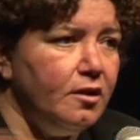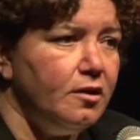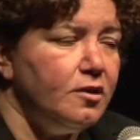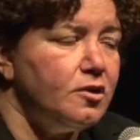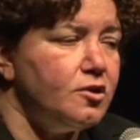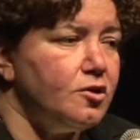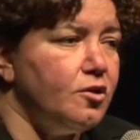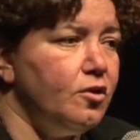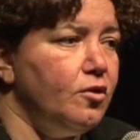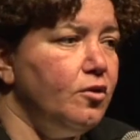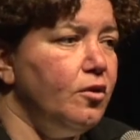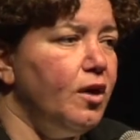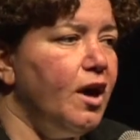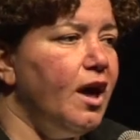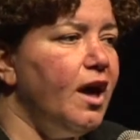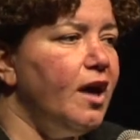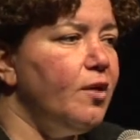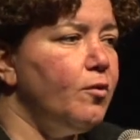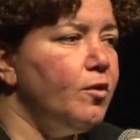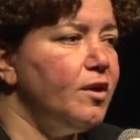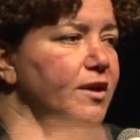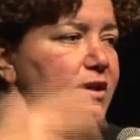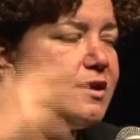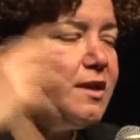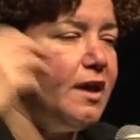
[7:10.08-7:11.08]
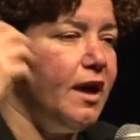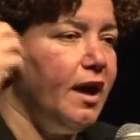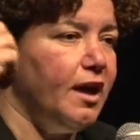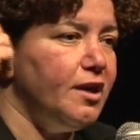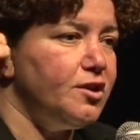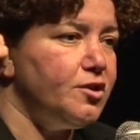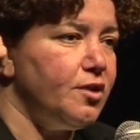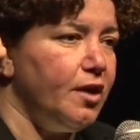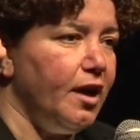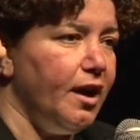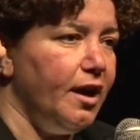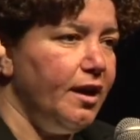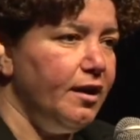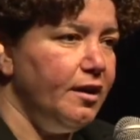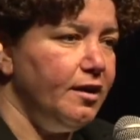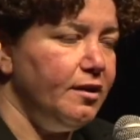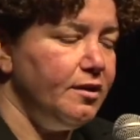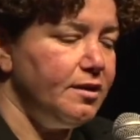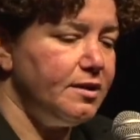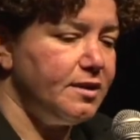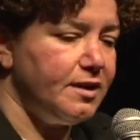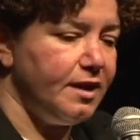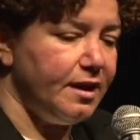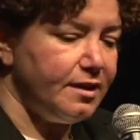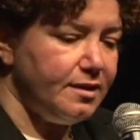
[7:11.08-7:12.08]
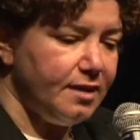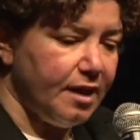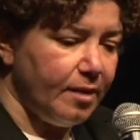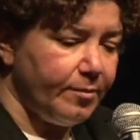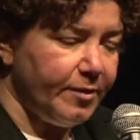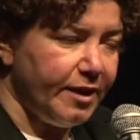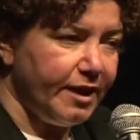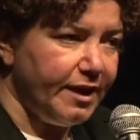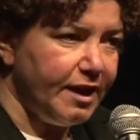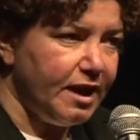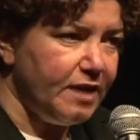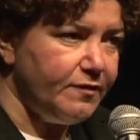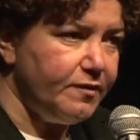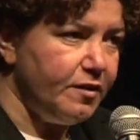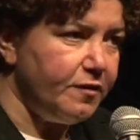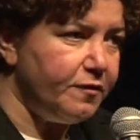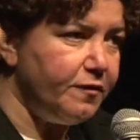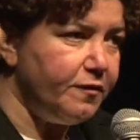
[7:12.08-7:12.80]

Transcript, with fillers: So I was, I said, I'm going to give a